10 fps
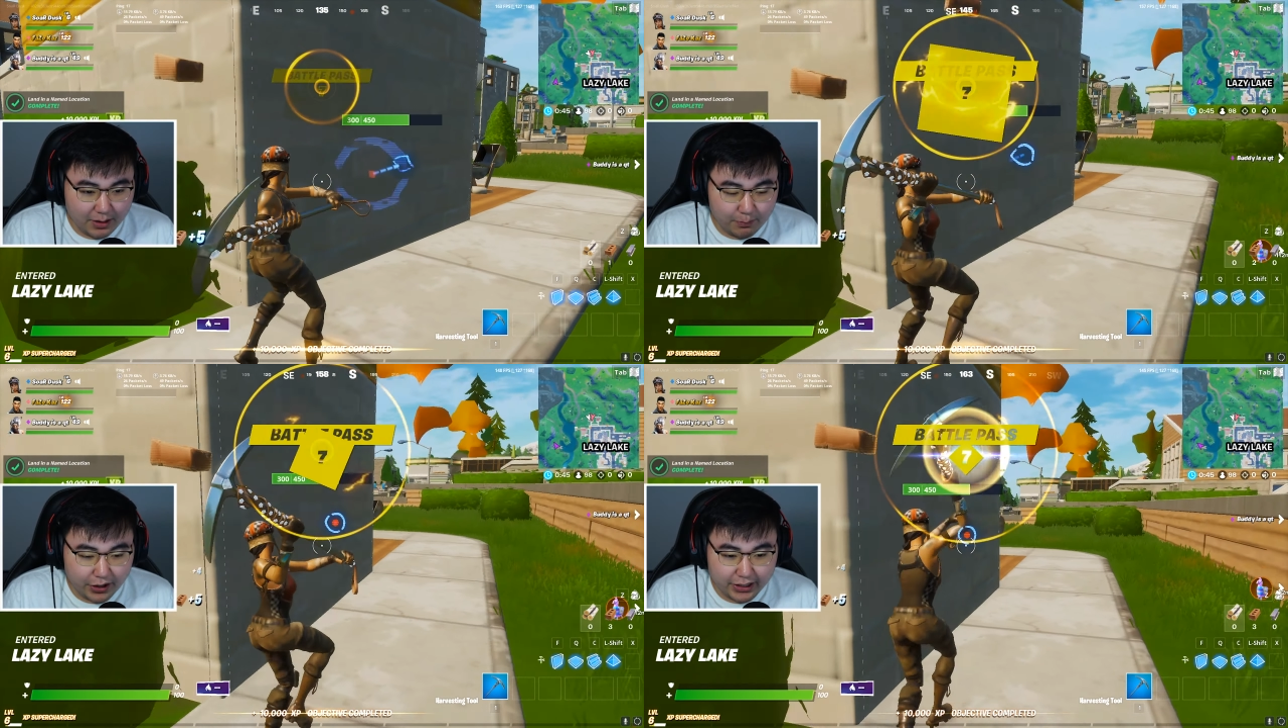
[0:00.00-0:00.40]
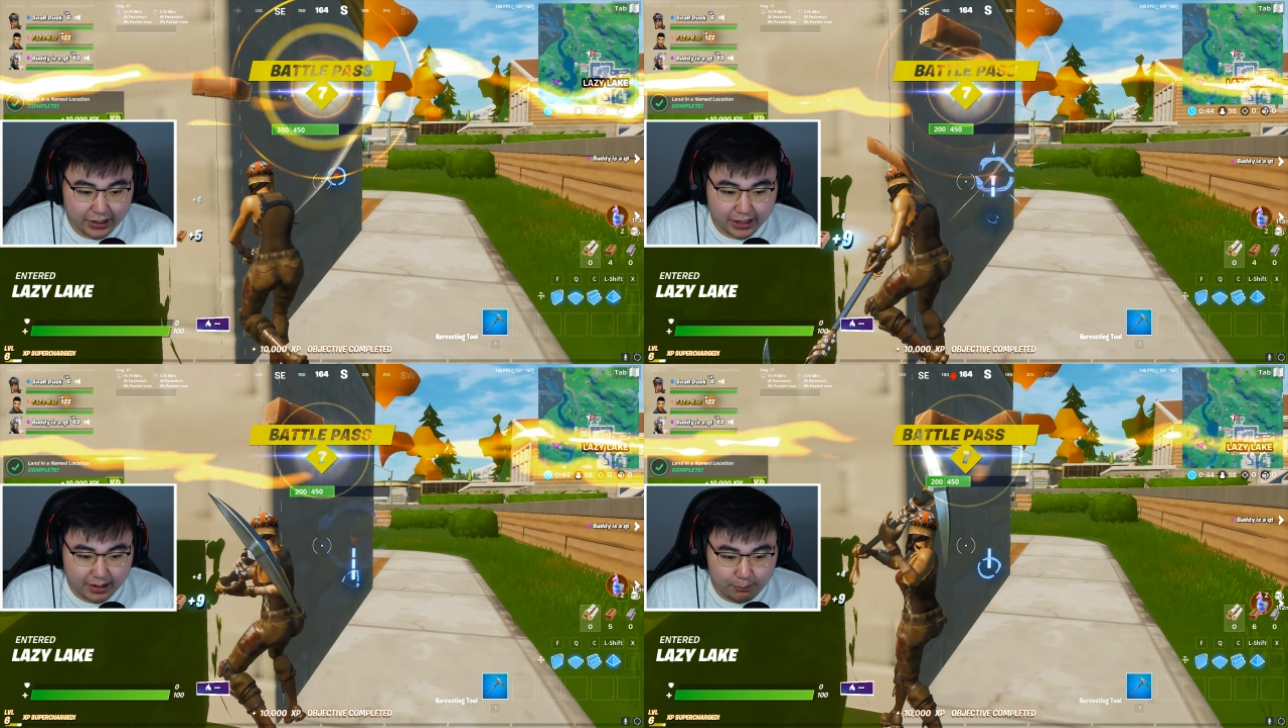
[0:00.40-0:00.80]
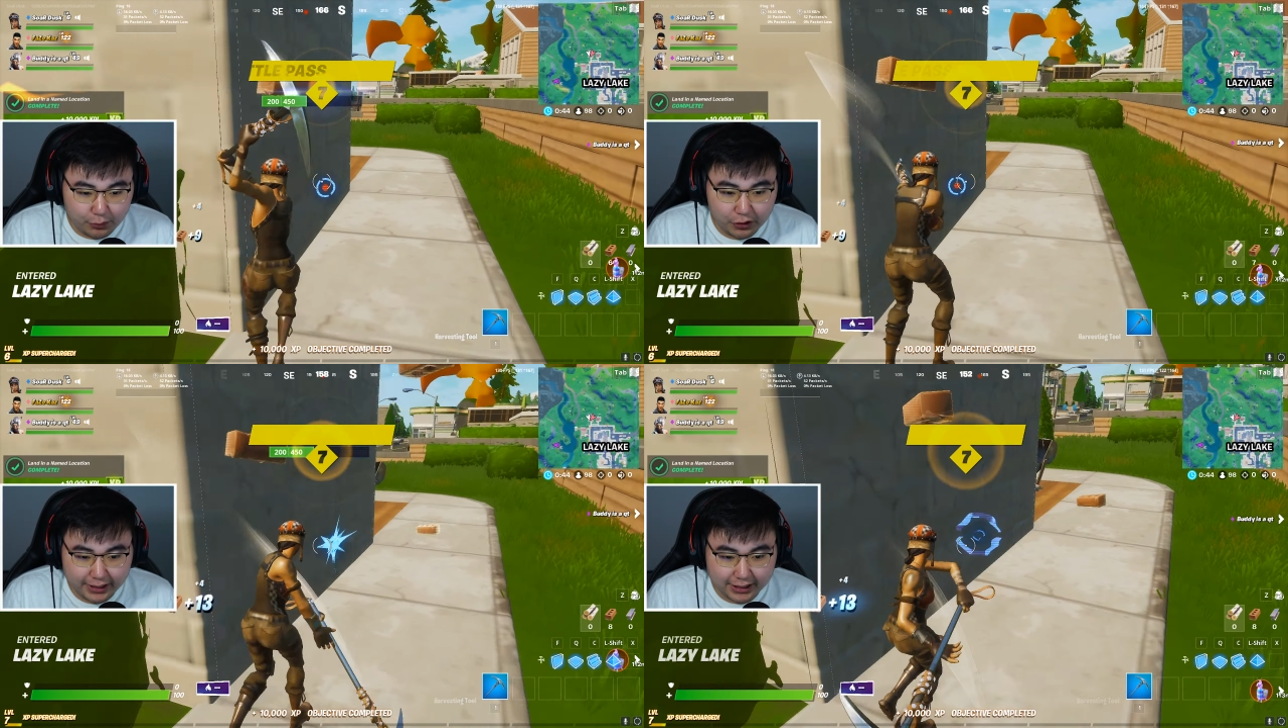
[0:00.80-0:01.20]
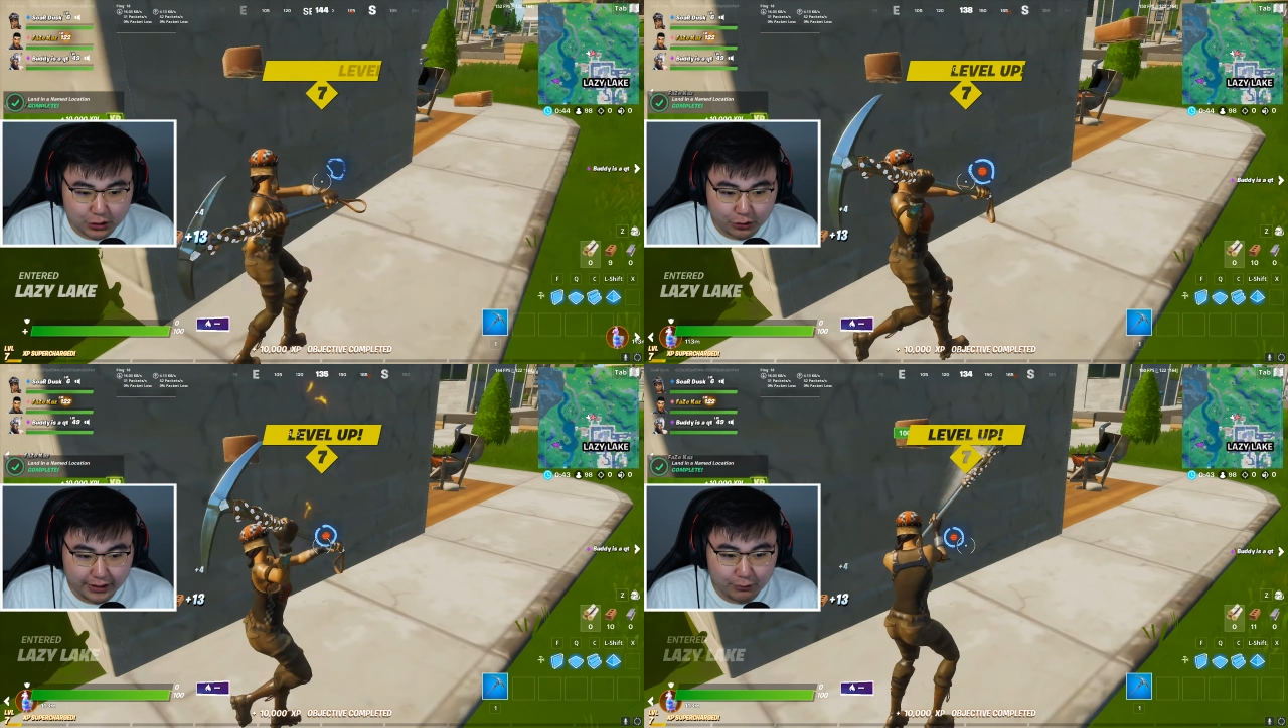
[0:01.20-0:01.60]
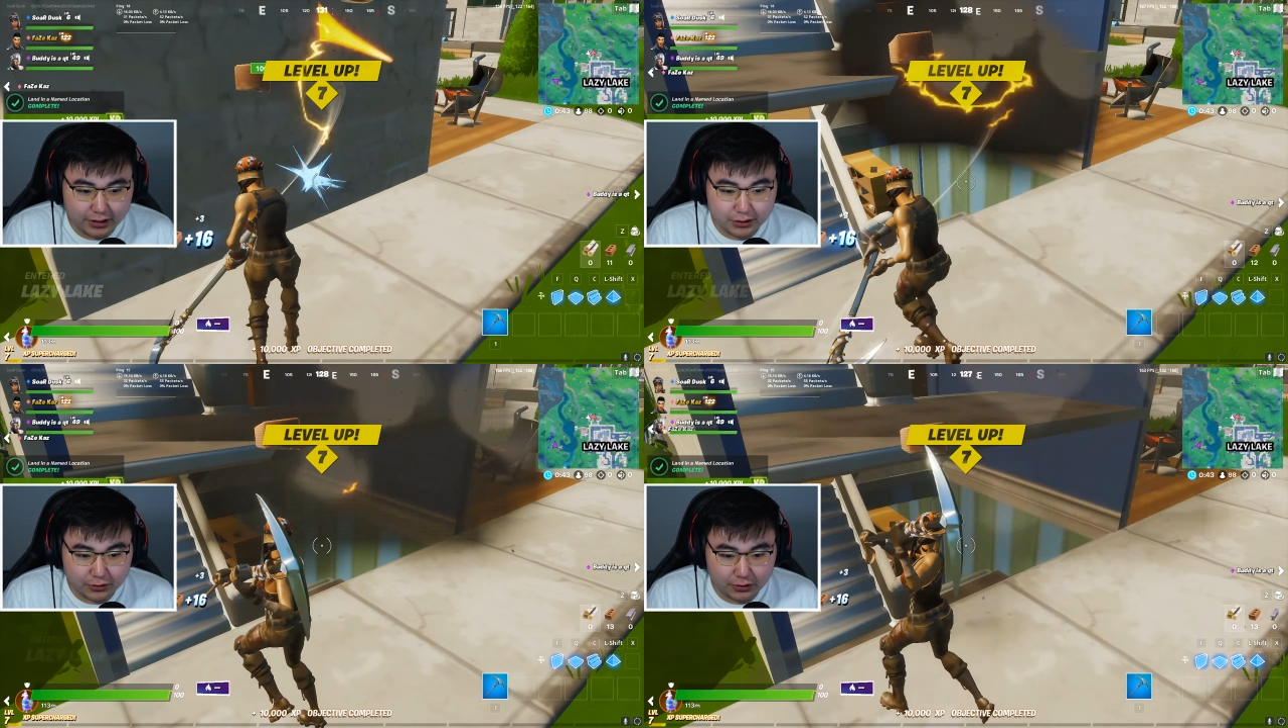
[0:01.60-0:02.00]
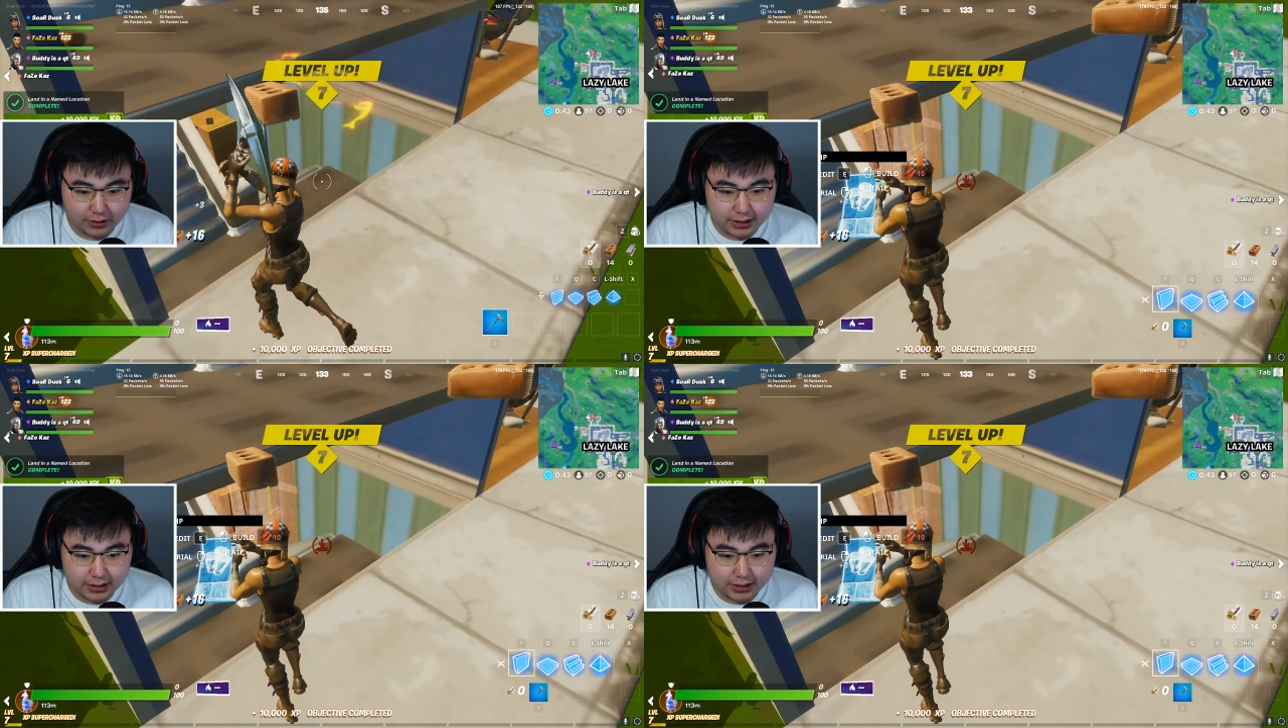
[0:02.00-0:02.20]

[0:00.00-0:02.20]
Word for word: I'm Buddy and I'm bullying a 21-year-old.